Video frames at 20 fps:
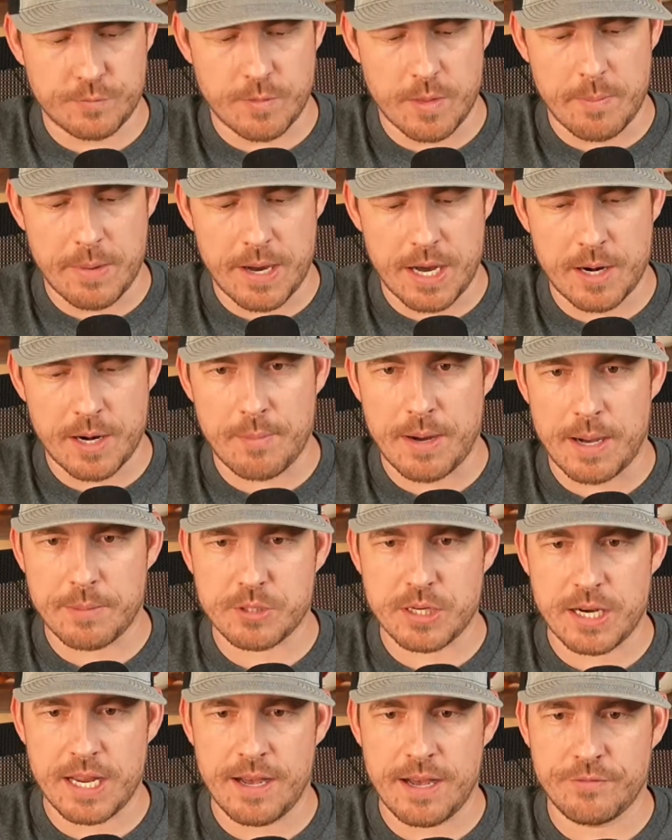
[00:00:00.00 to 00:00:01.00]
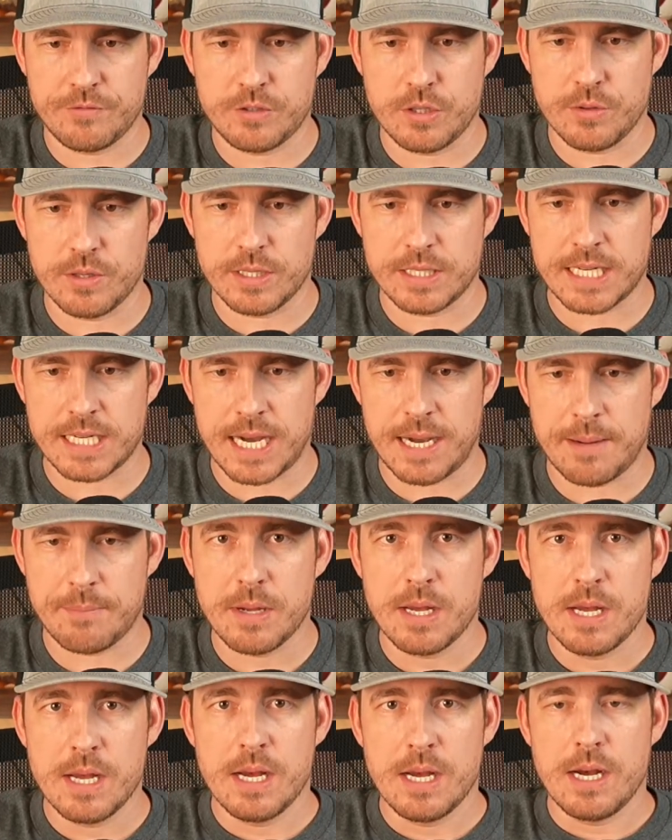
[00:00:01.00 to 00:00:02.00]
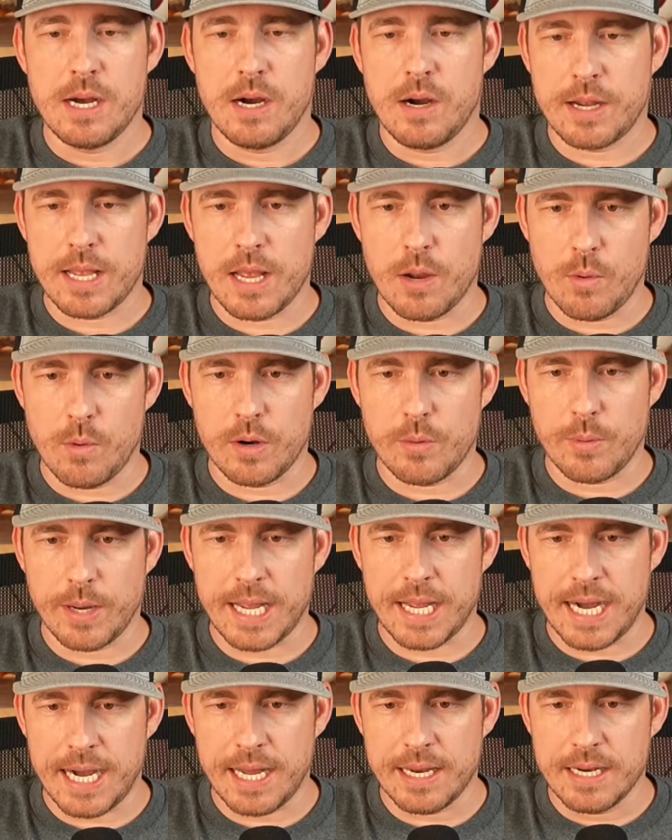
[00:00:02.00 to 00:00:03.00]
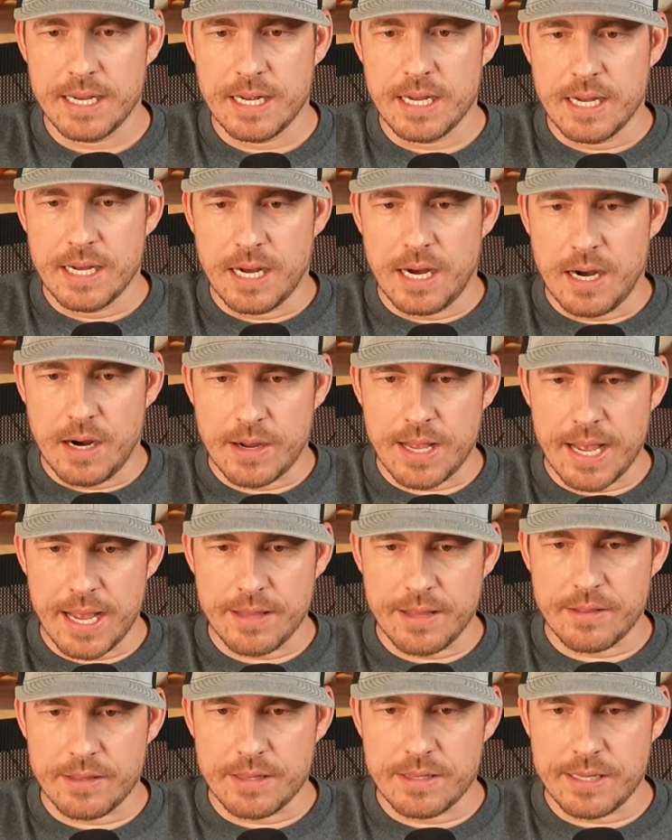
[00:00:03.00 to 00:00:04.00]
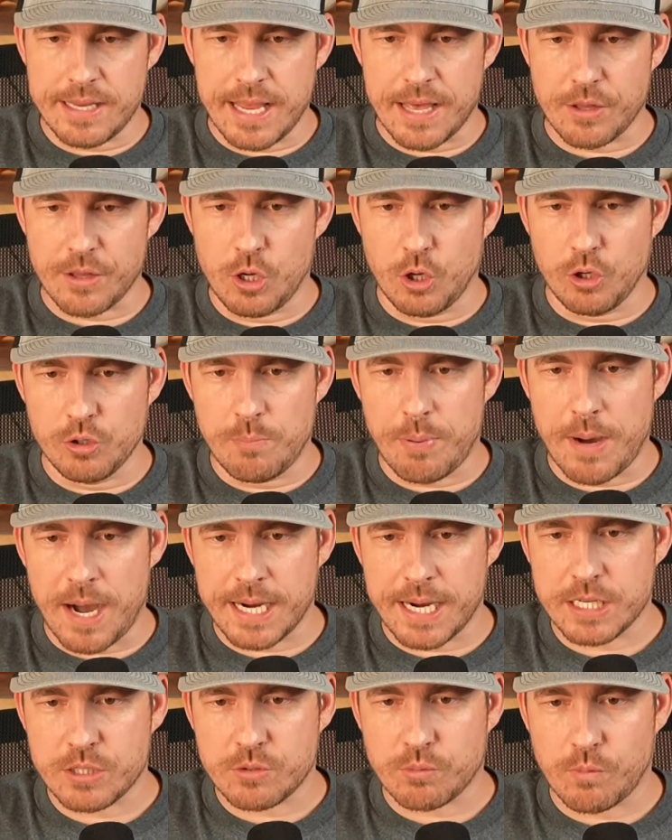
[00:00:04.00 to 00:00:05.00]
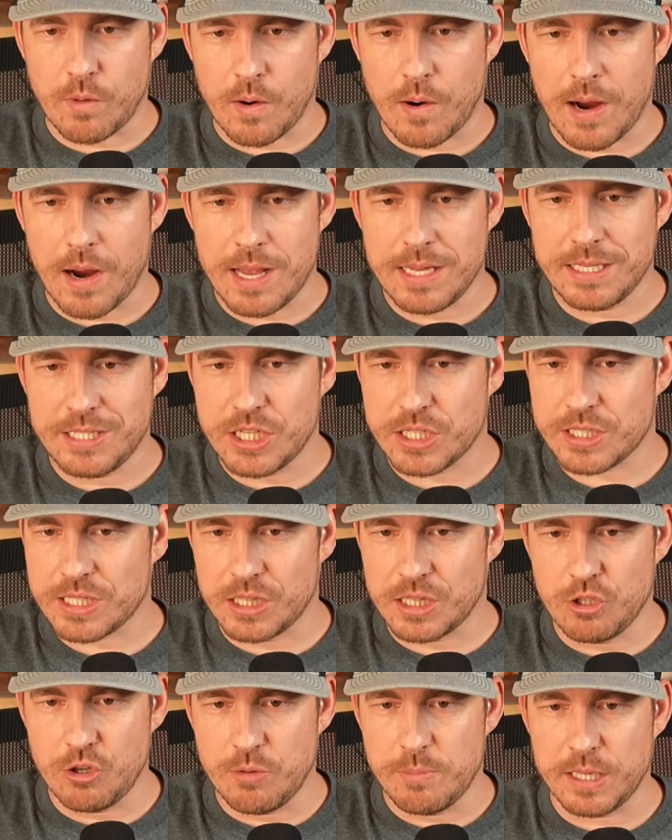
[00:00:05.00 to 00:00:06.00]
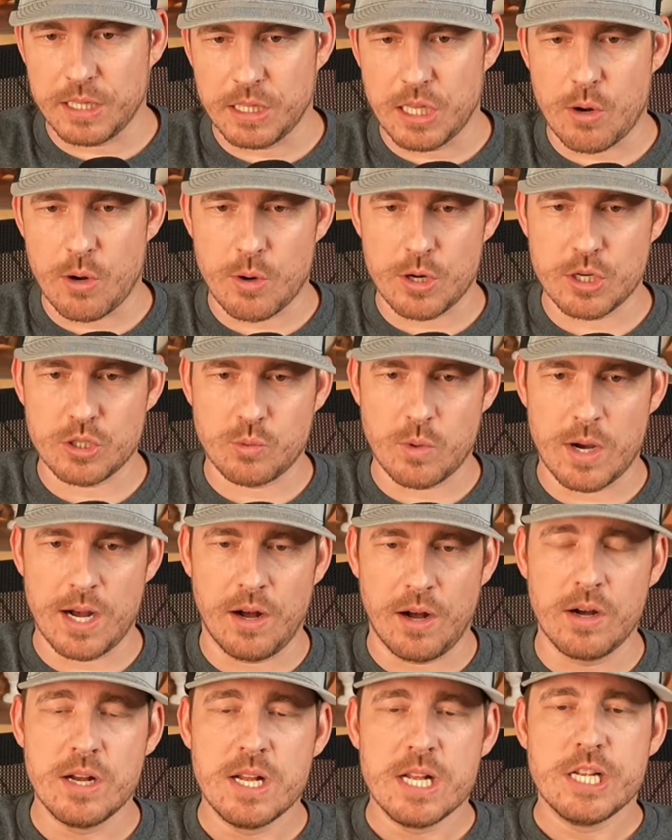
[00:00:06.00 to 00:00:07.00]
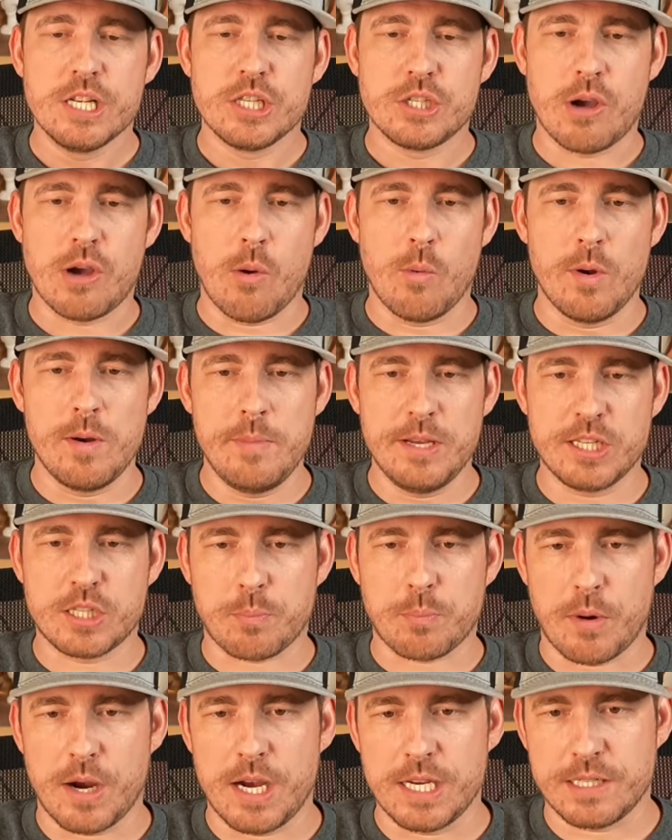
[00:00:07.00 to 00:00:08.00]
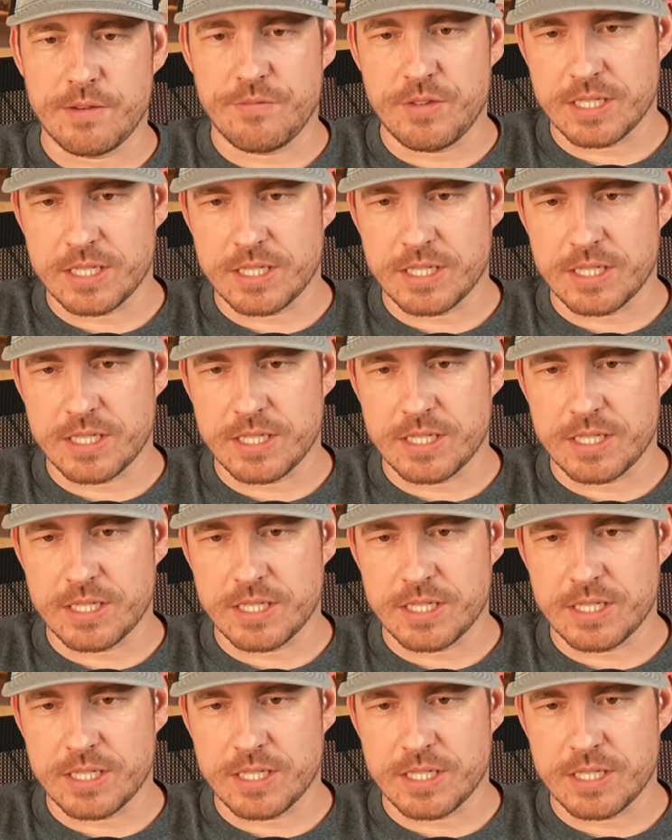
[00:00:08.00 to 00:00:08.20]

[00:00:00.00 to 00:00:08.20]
from the bottom, option F, to the top. Okay, what do we got? Okay, yeah, the golden pockets were just a little bit lower as well. So I wouldn't be surprised if